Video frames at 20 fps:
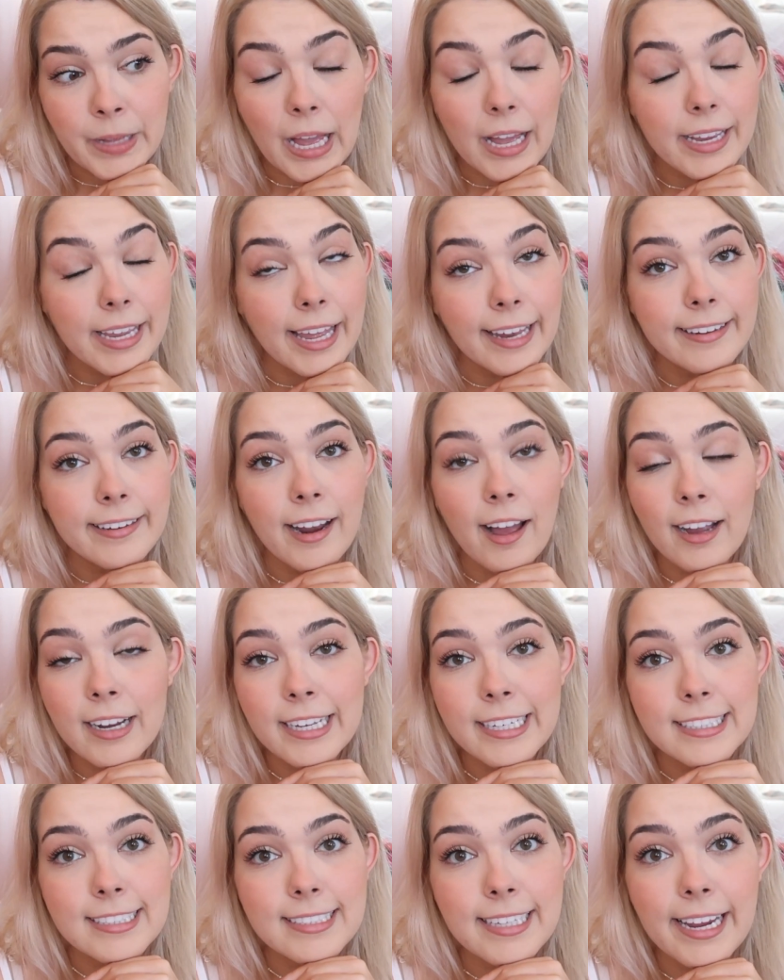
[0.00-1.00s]
Again, not
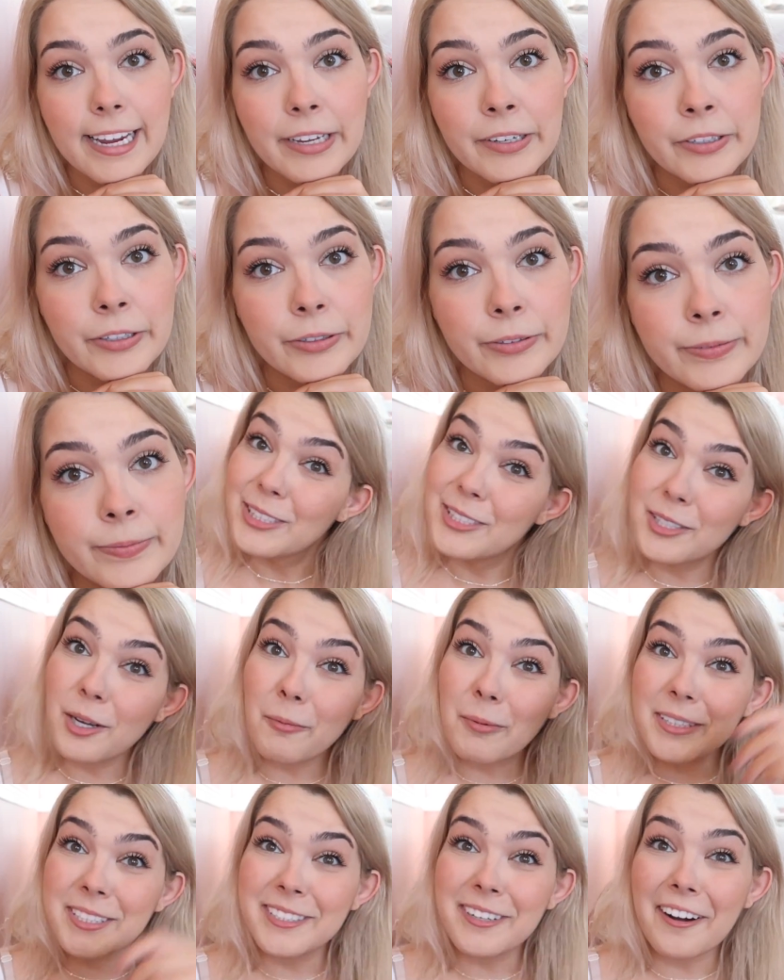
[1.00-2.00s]
gonna say who. So
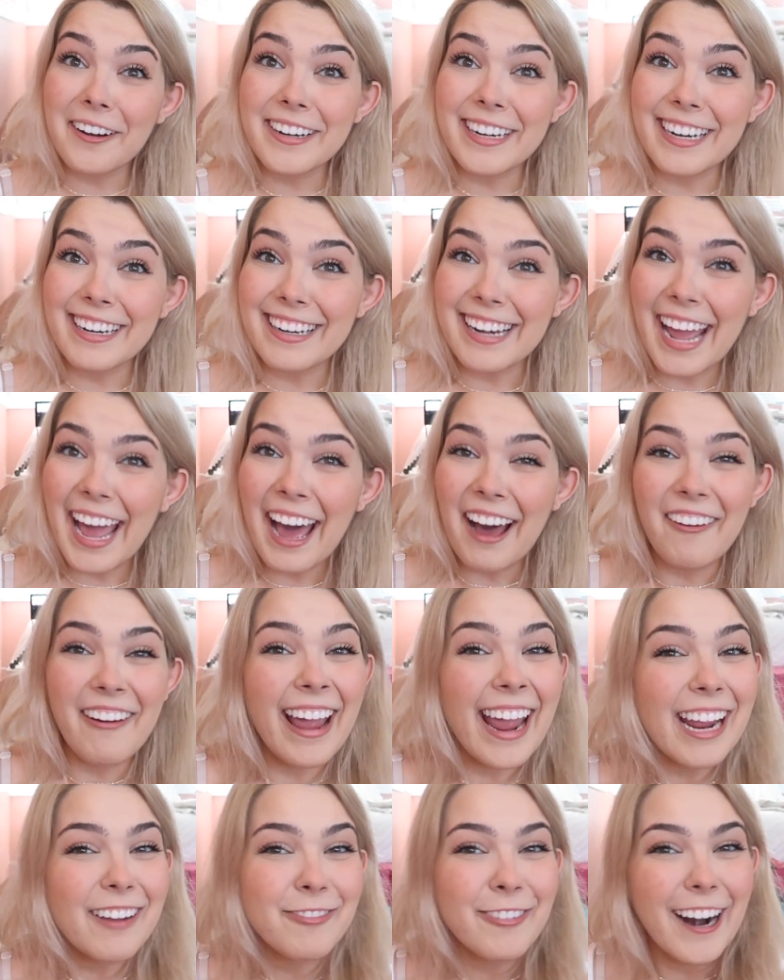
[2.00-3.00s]
we're starting it now.
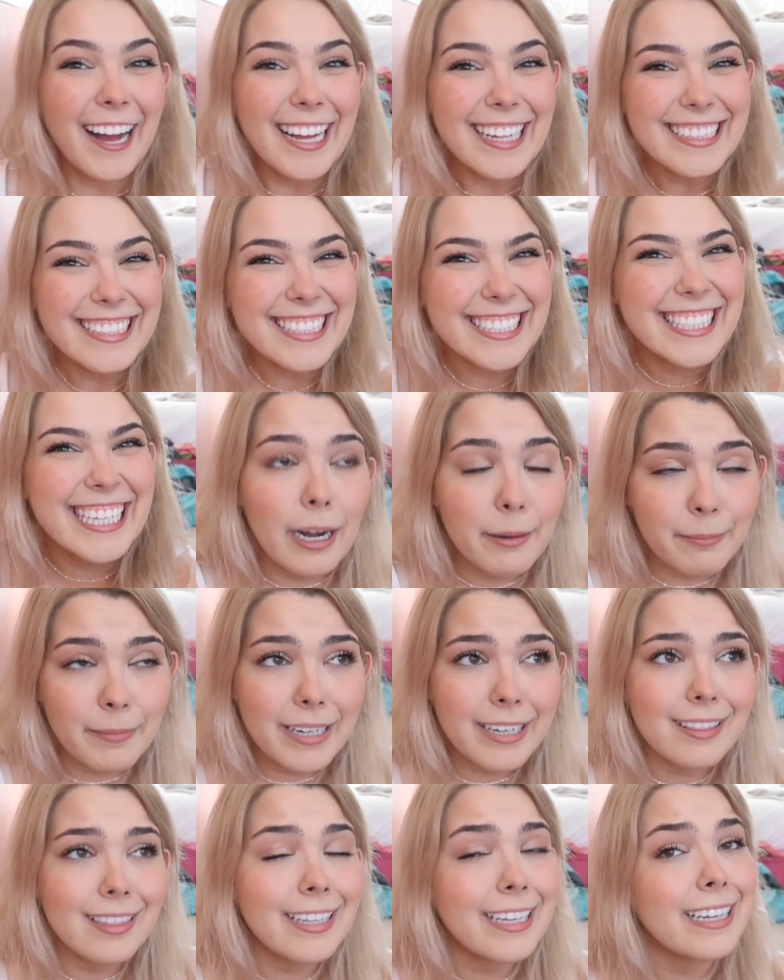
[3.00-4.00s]
Hey friends!
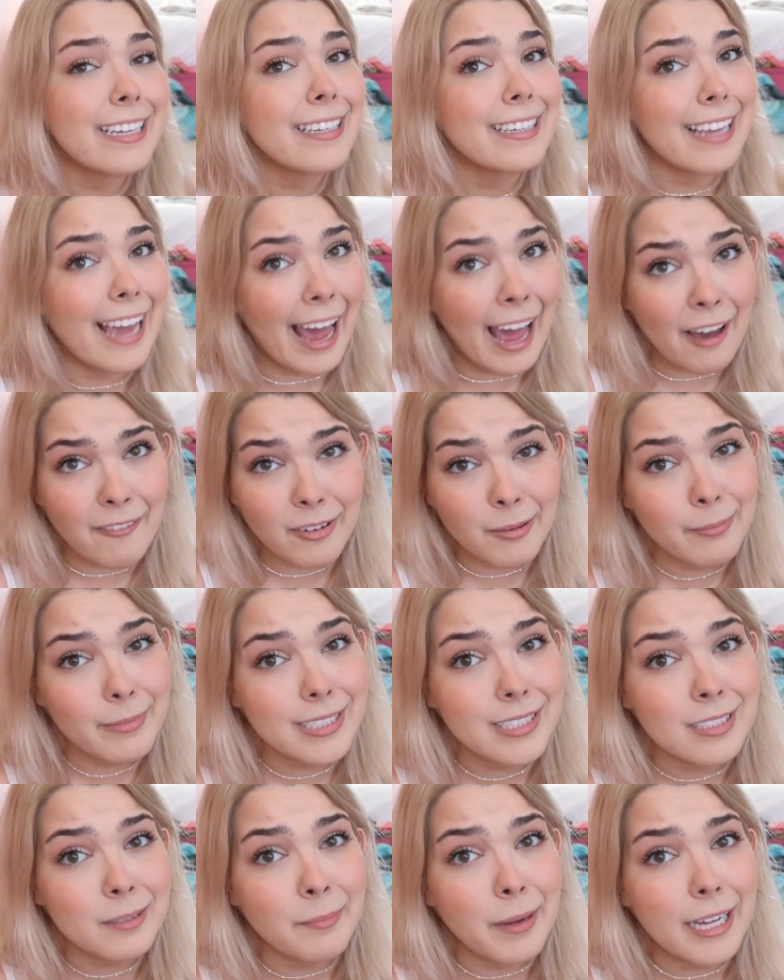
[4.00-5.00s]
Admittedly, you haven't
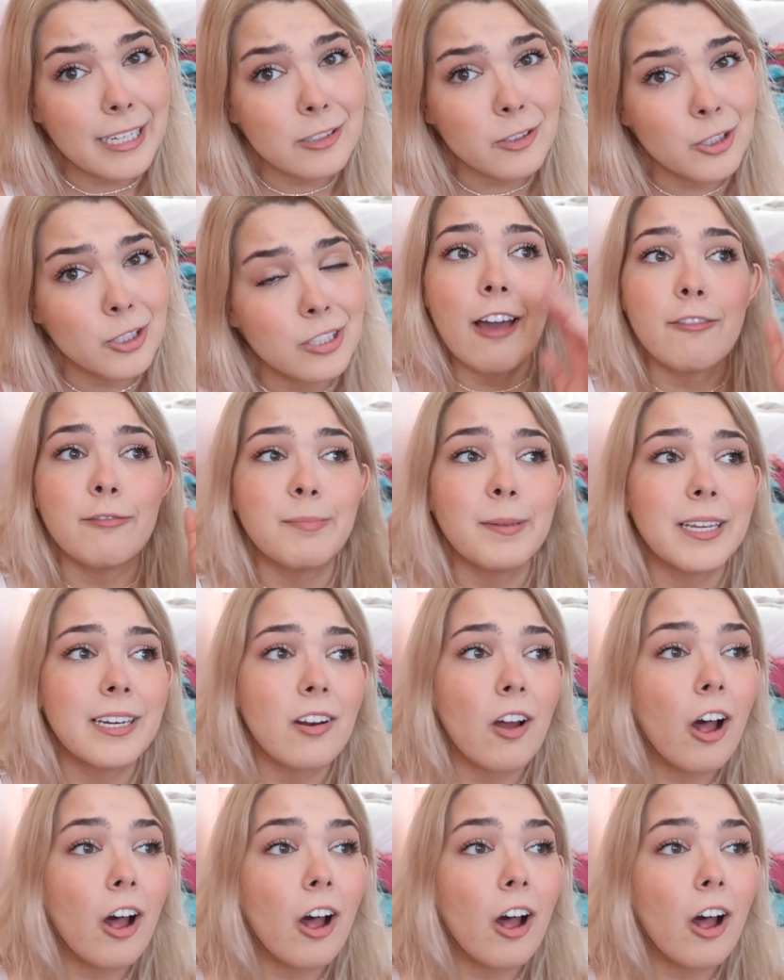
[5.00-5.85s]
missed much. I've been